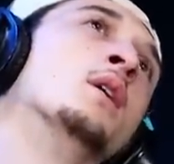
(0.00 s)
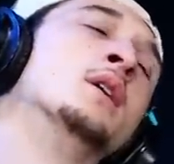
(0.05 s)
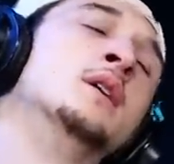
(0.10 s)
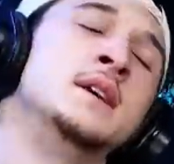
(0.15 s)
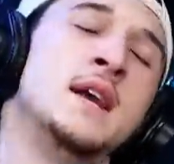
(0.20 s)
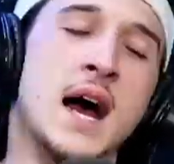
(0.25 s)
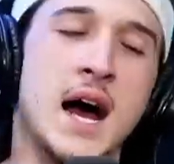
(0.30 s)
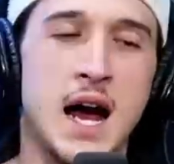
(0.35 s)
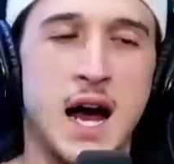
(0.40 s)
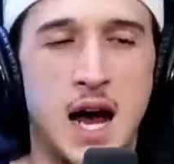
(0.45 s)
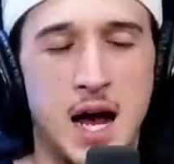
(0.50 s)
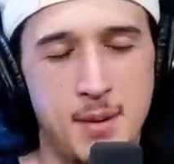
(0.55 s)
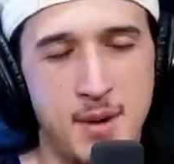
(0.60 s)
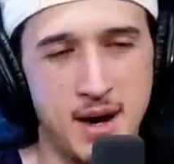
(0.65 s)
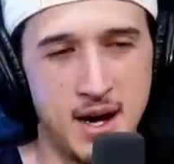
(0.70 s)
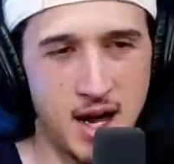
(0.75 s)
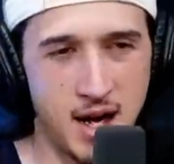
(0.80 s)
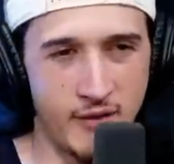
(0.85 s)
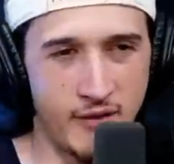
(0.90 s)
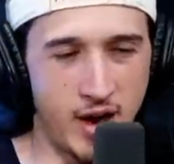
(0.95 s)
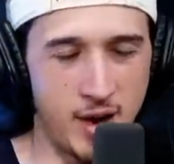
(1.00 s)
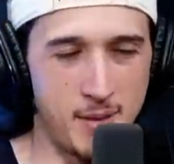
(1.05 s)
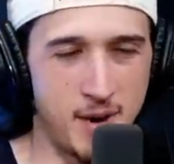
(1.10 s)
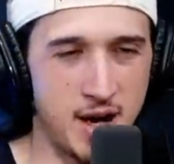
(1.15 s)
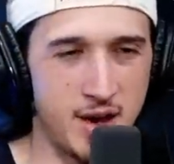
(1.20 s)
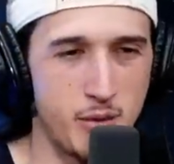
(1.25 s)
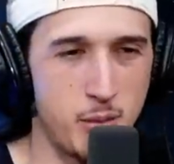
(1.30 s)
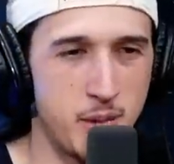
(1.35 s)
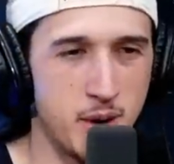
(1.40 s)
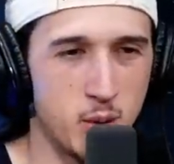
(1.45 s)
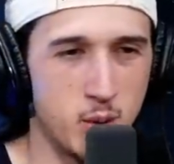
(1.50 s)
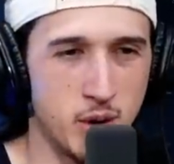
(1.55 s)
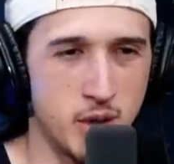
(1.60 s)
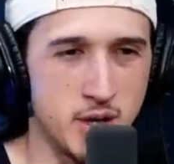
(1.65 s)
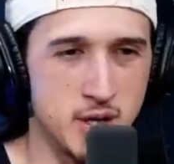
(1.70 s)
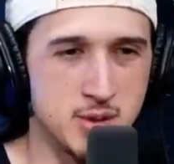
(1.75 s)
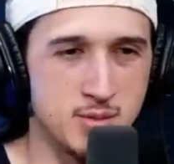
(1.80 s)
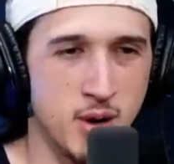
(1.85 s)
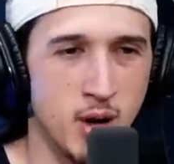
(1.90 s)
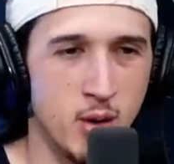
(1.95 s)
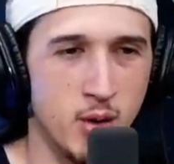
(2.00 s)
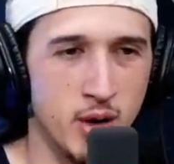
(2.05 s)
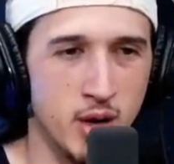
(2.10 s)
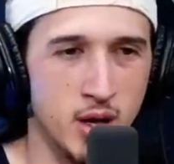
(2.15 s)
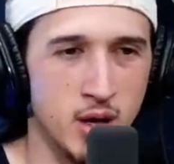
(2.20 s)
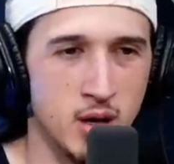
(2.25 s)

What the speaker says: might have a big one and a small one.